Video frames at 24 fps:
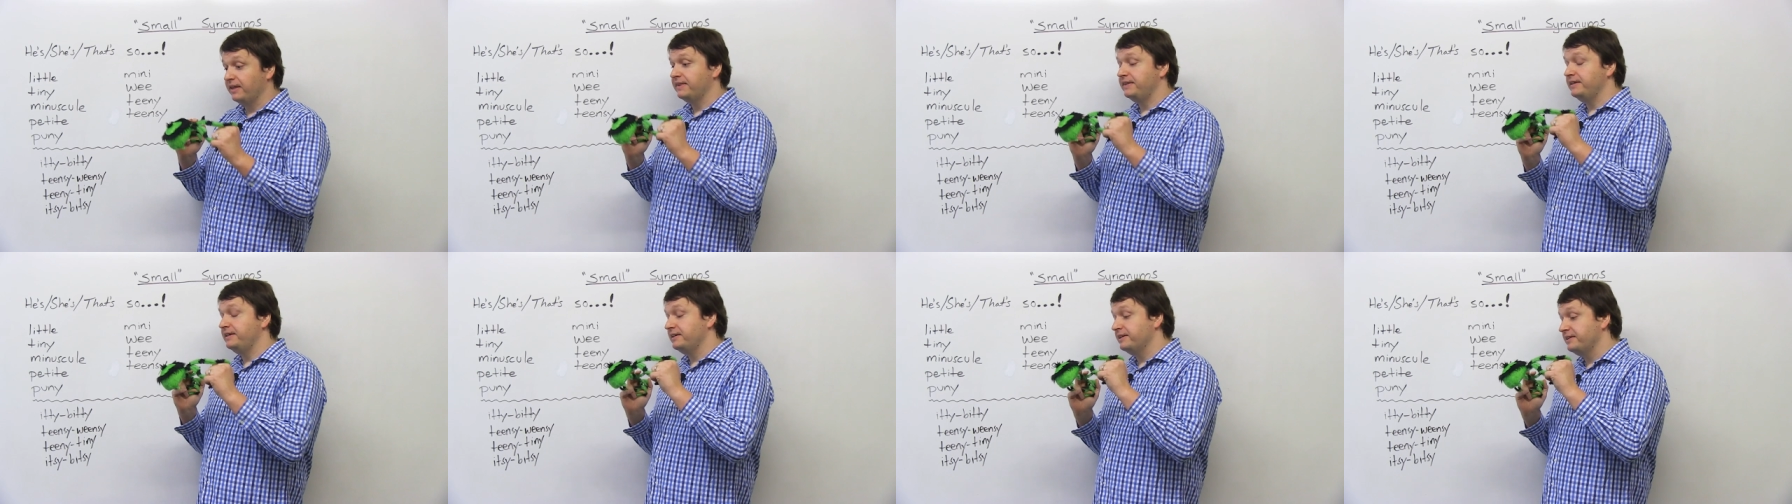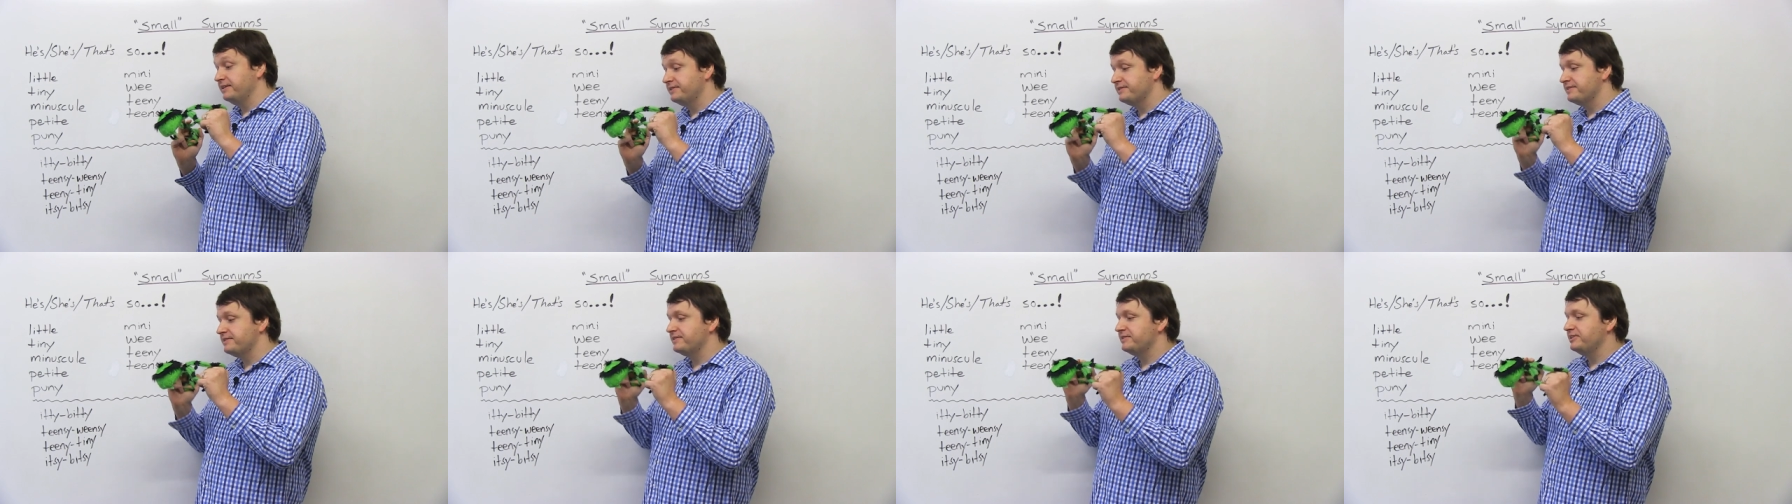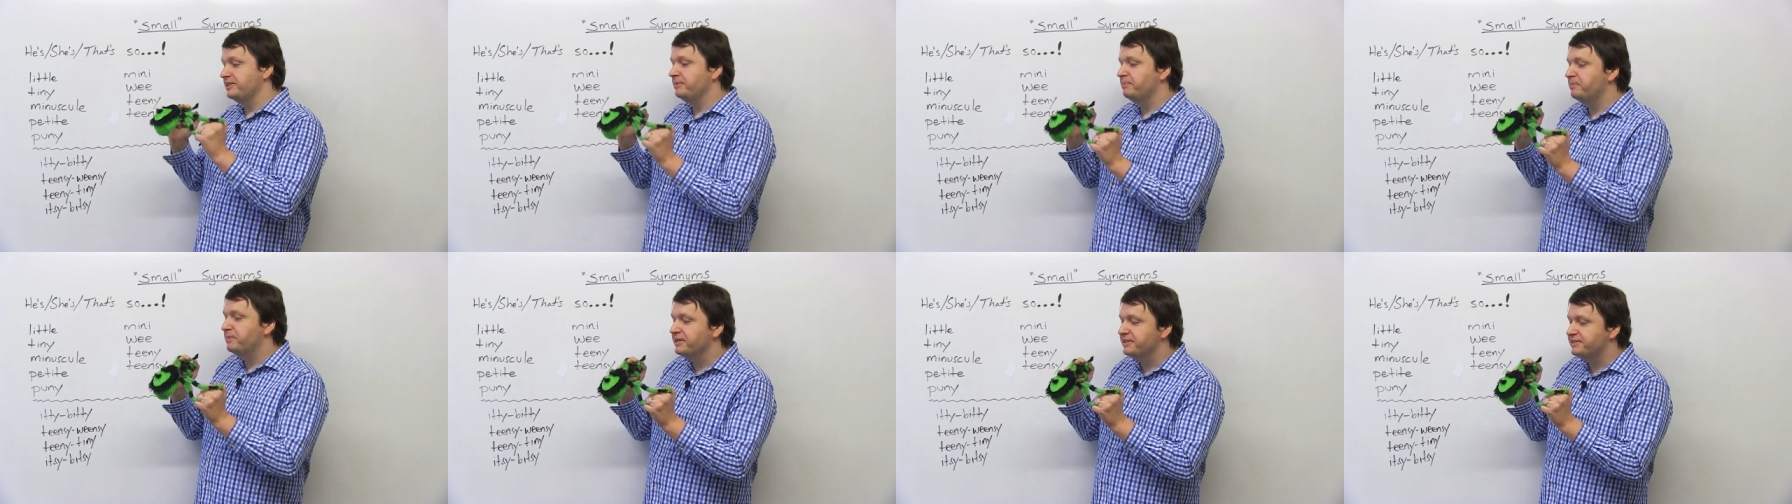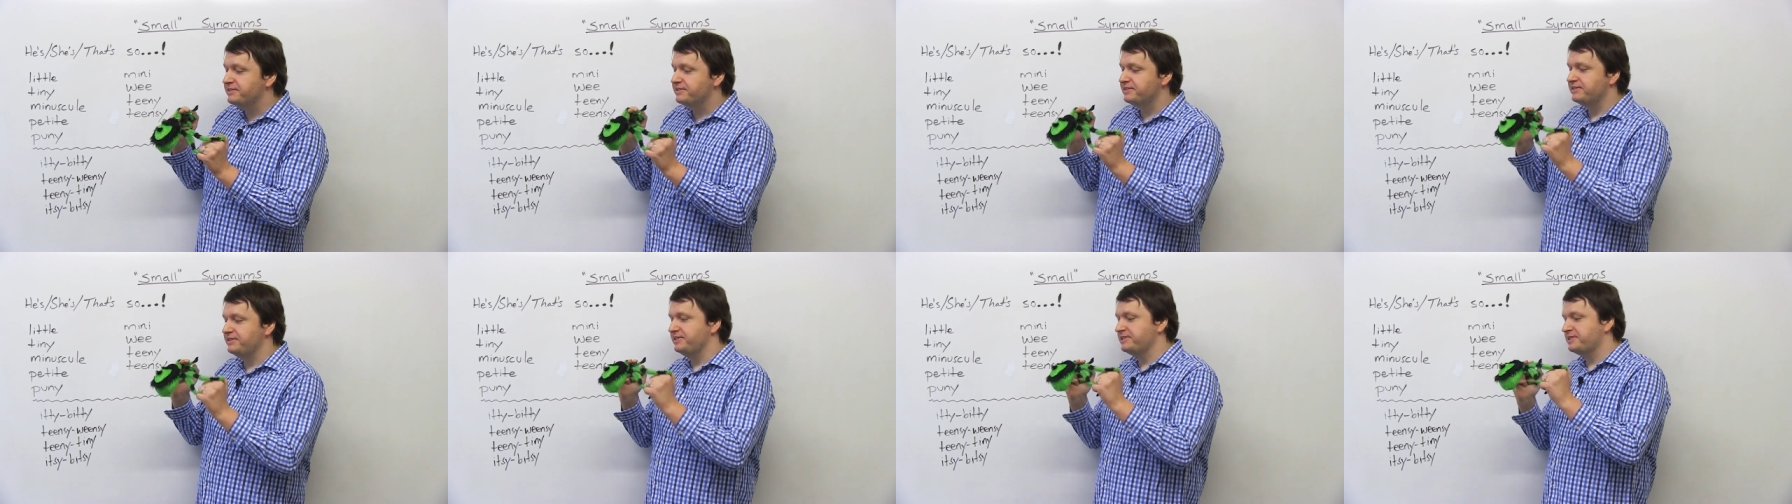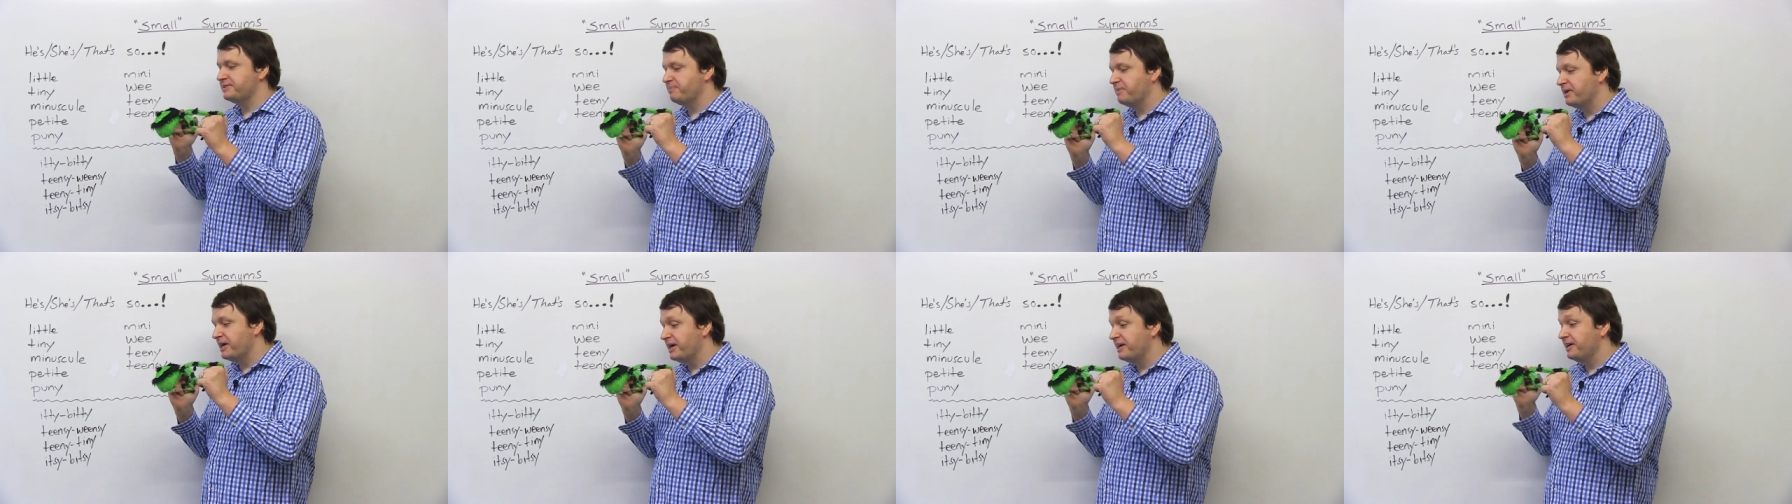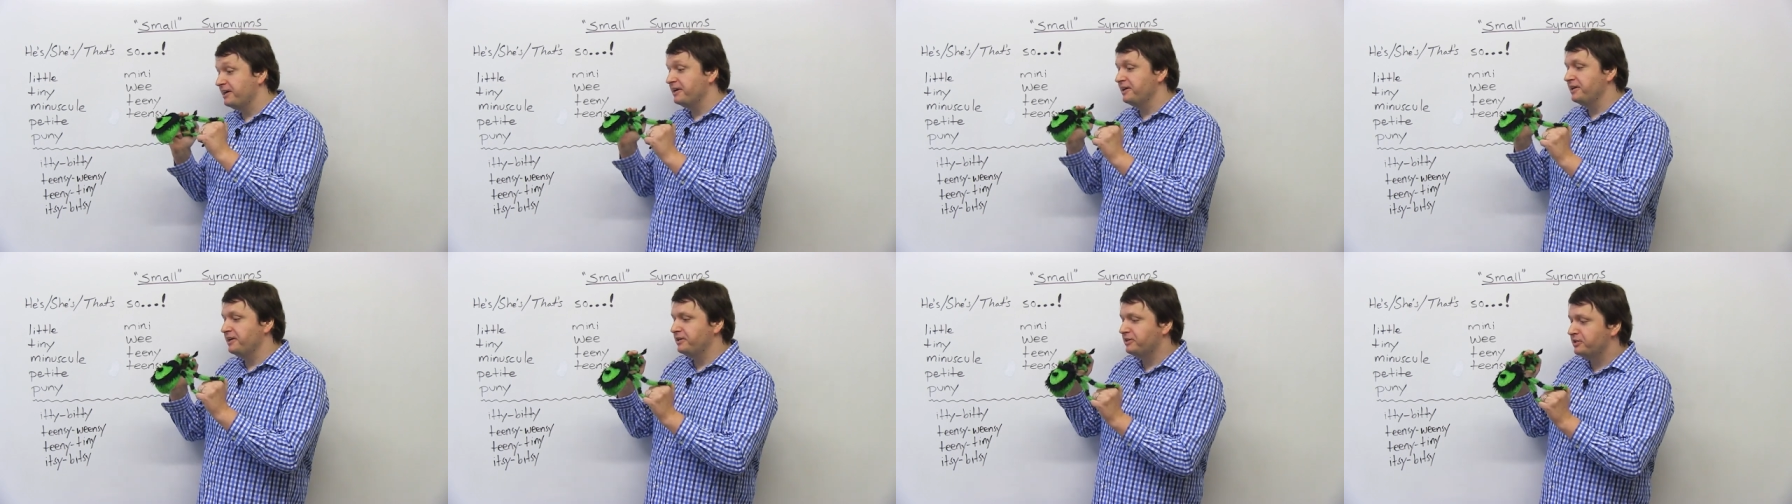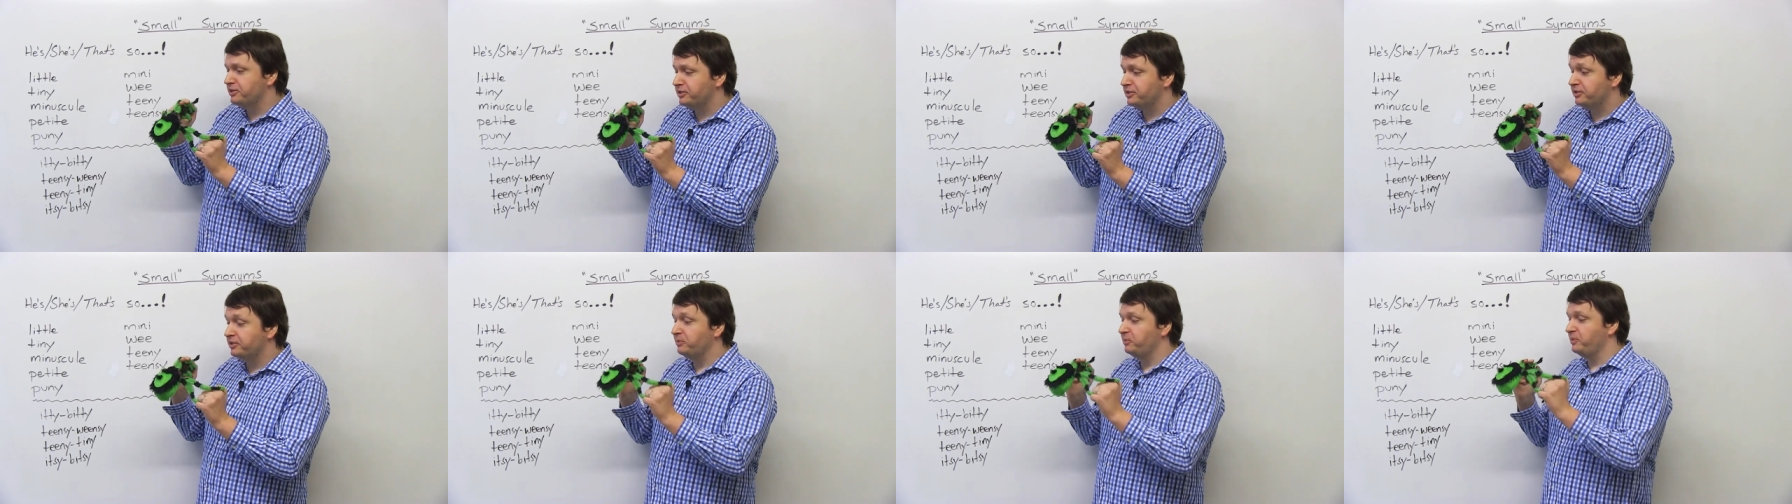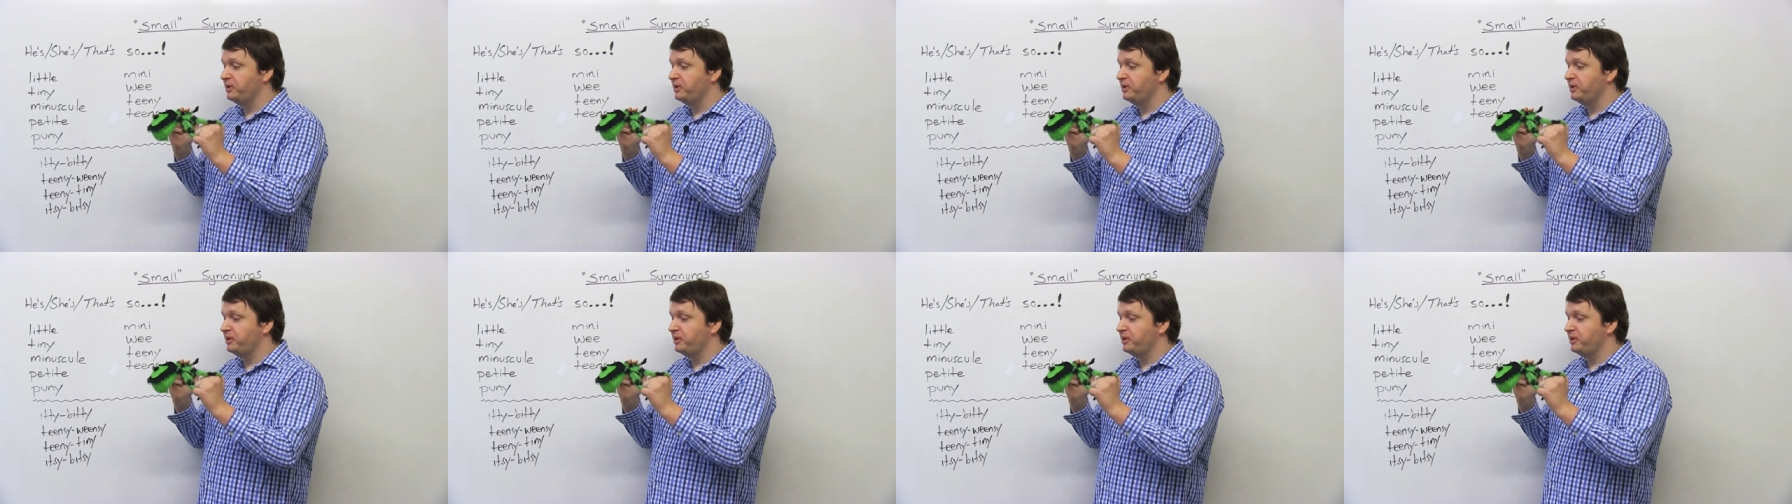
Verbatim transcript: The itsy bitsy spider